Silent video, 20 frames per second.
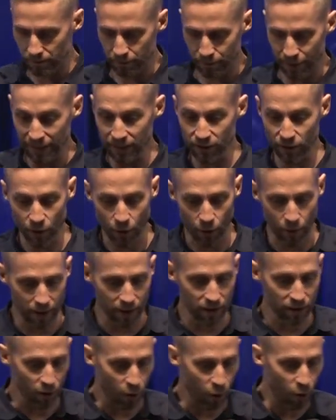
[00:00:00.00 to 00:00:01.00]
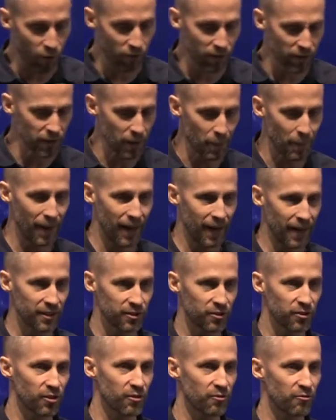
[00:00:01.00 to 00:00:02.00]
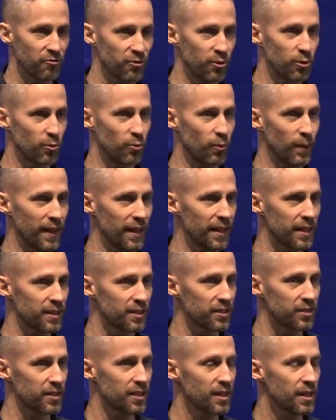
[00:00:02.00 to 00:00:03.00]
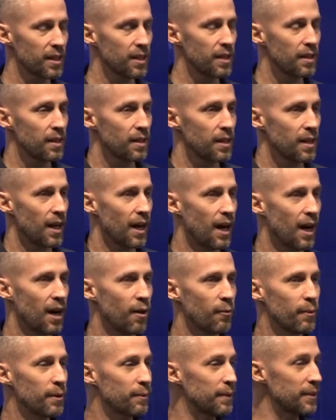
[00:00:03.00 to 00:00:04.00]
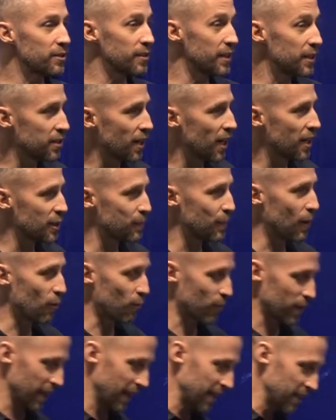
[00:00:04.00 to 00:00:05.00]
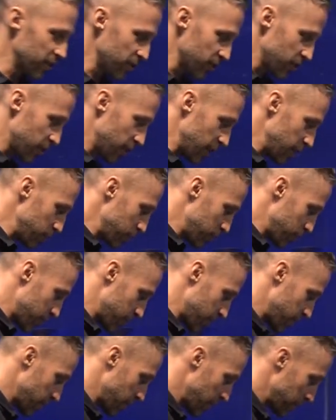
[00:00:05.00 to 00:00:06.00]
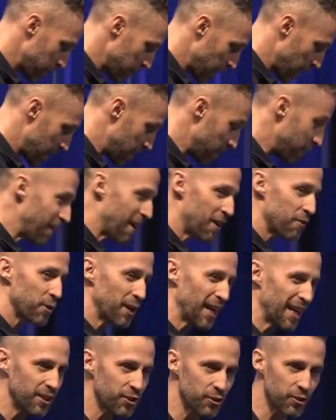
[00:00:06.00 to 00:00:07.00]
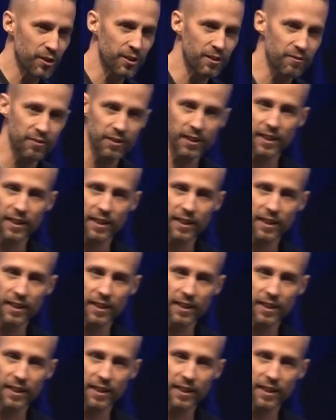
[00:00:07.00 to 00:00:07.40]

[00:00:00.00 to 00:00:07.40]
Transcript: been going over the past few weeks. Uh, we originally talked about relationships, the foundation of